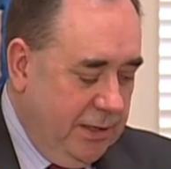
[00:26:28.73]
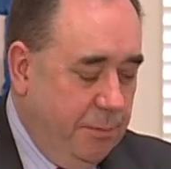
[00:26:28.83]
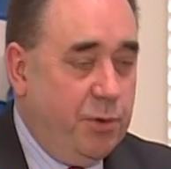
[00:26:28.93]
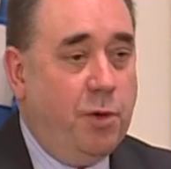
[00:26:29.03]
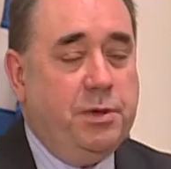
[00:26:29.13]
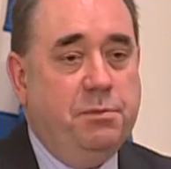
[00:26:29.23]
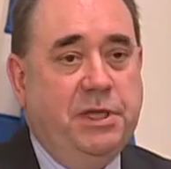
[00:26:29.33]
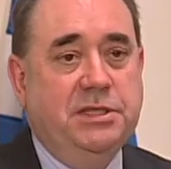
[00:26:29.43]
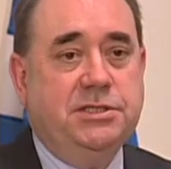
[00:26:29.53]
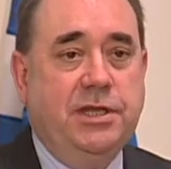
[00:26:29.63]
the proper
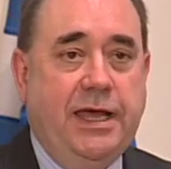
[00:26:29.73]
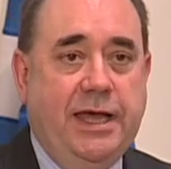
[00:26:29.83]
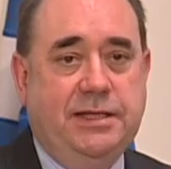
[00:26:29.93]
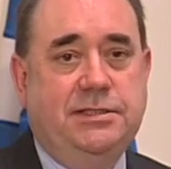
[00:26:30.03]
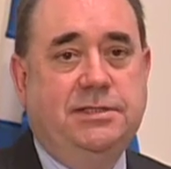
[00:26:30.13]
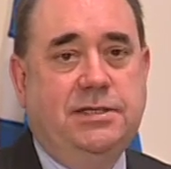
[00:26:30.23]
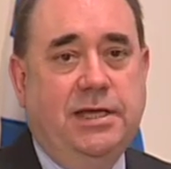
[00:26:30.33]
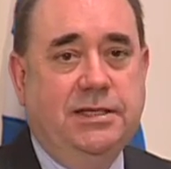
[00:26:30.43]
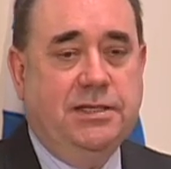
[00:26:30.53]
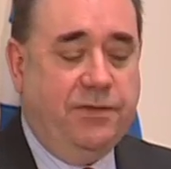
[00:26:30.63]
means to exercise